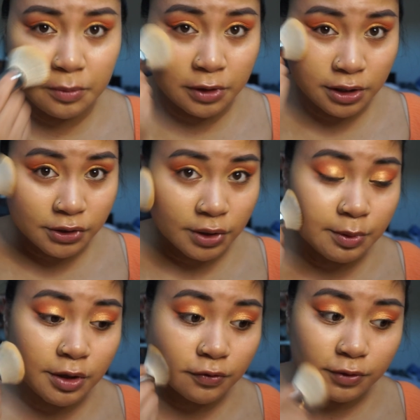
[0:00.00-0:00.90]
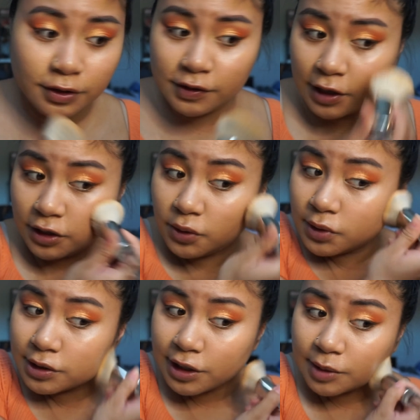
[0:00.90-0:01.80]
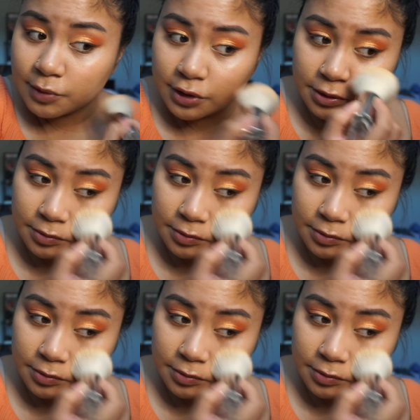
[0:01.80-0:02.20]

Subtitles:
but it's coming off really yellow on camera.